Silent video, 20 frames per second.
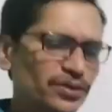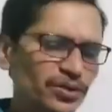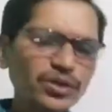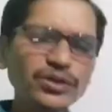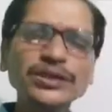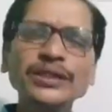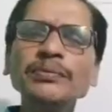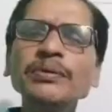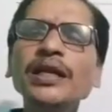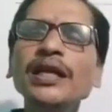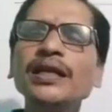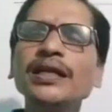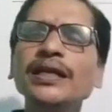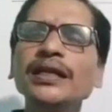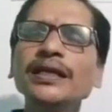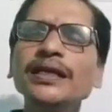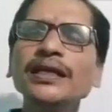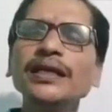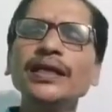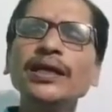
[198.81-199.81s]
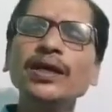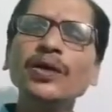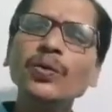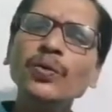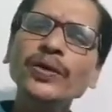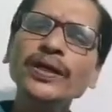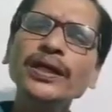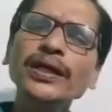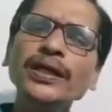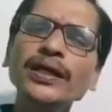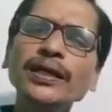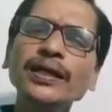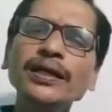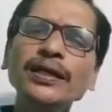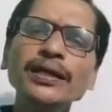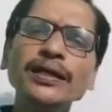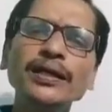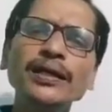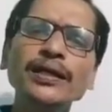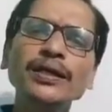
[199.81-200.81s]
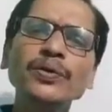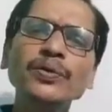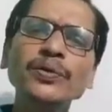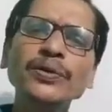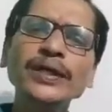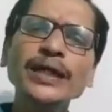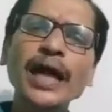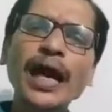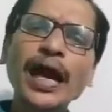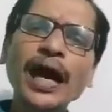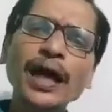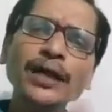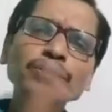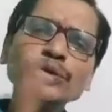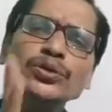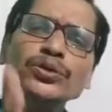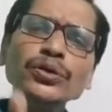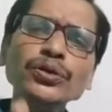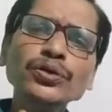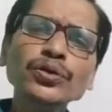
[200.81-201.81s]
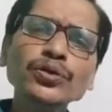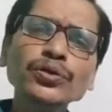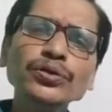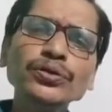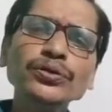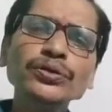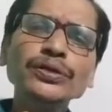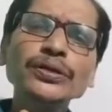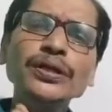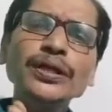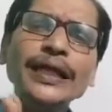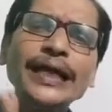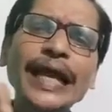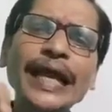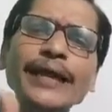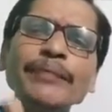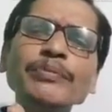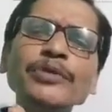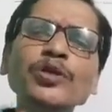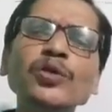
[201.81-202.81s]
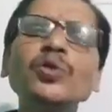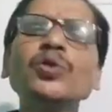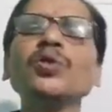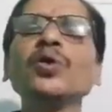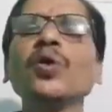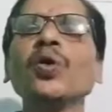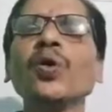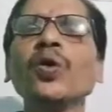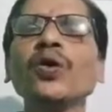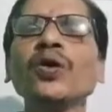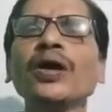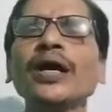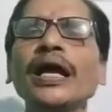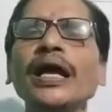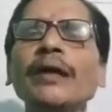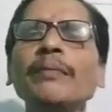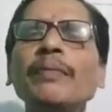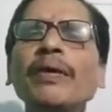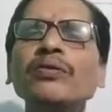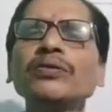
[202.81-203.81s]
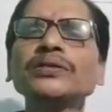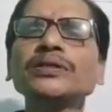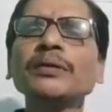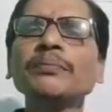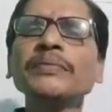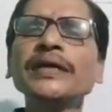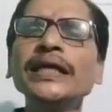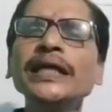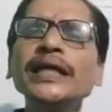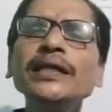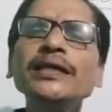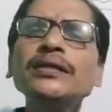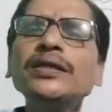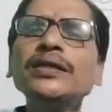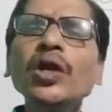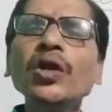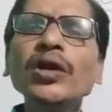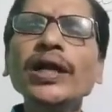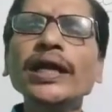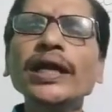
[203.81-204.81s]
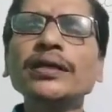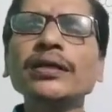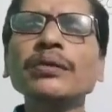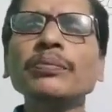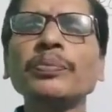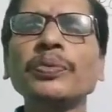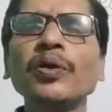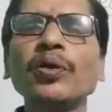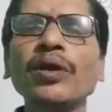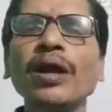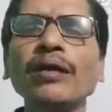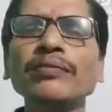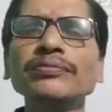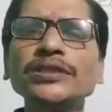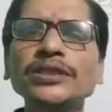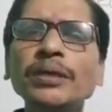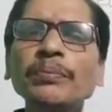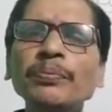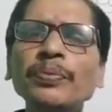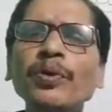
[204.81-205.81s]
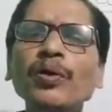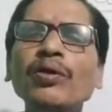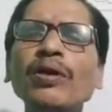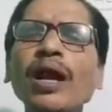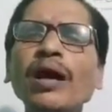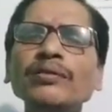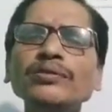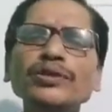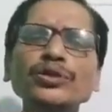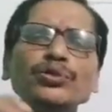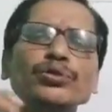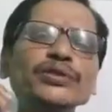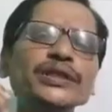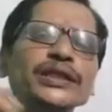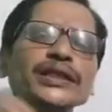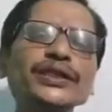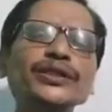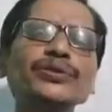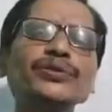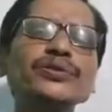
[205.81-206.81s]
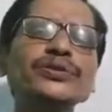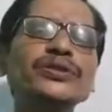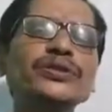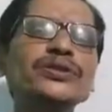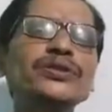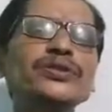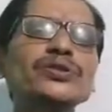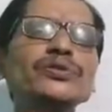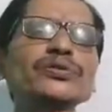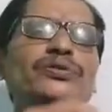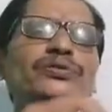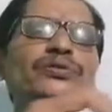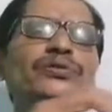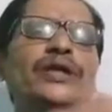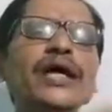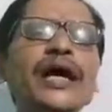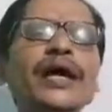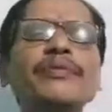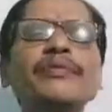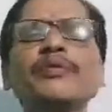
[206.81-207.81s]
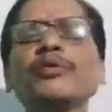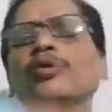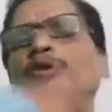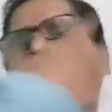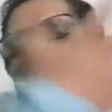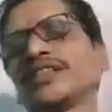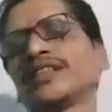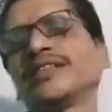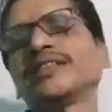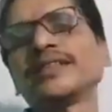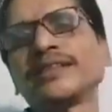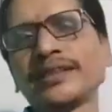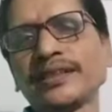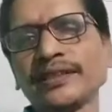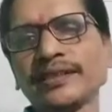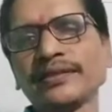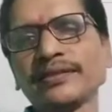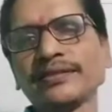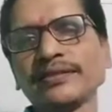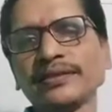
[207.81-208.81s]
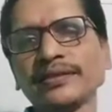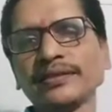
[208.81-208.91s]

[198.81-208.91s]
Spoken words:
So similarly, we also came to know about some interrogative pronouns, some pronouns we use to have questions.